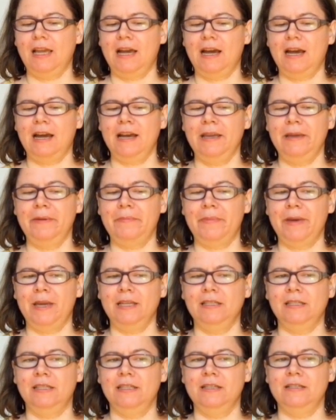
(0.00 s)
I
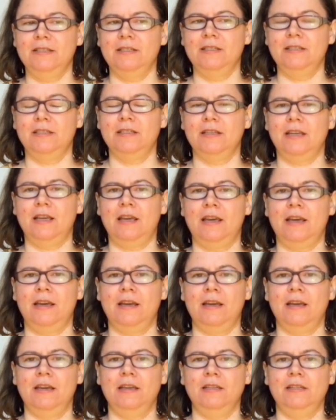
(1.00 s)
made this
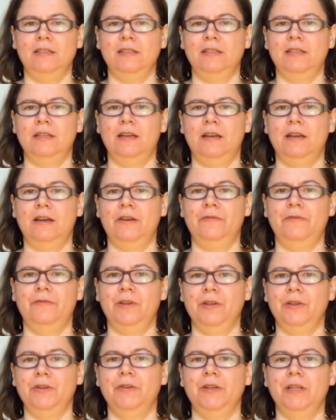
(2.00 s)
in
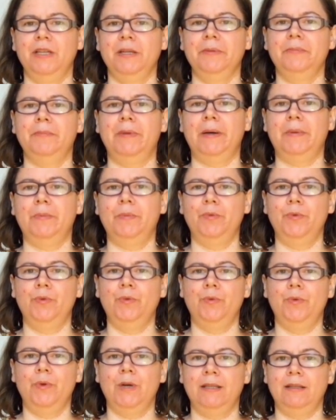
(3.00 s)
fingering
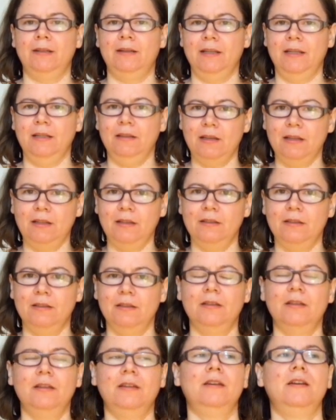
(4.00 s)
bamboo and linen
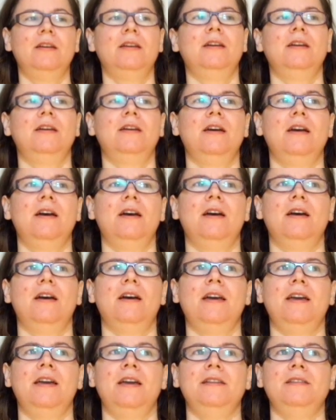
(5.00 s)

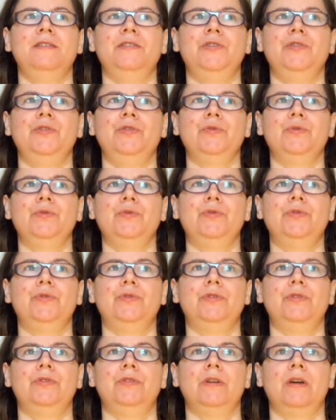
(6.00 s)
and
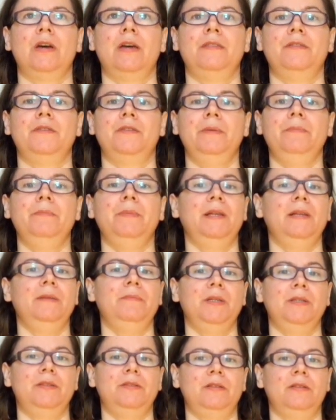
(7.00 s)
used 3
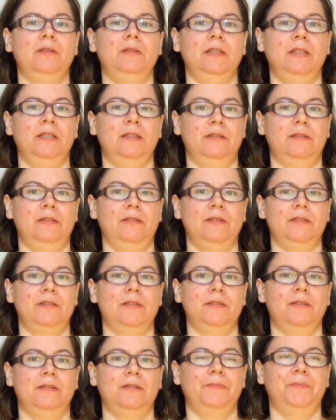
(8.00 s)
millimeter
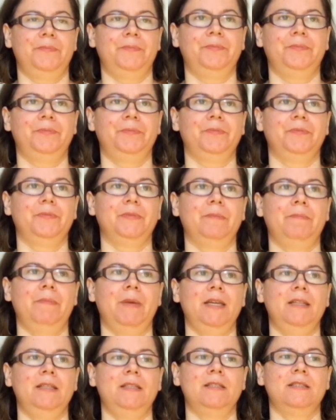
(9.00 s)
needles.
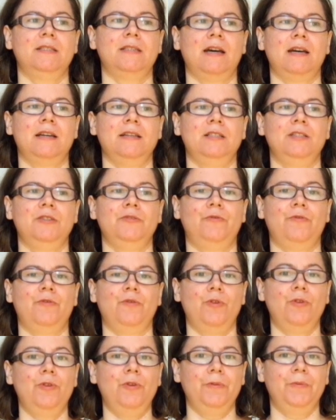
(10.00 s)
Made size
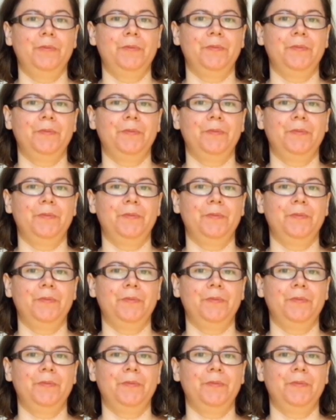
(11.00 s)
4.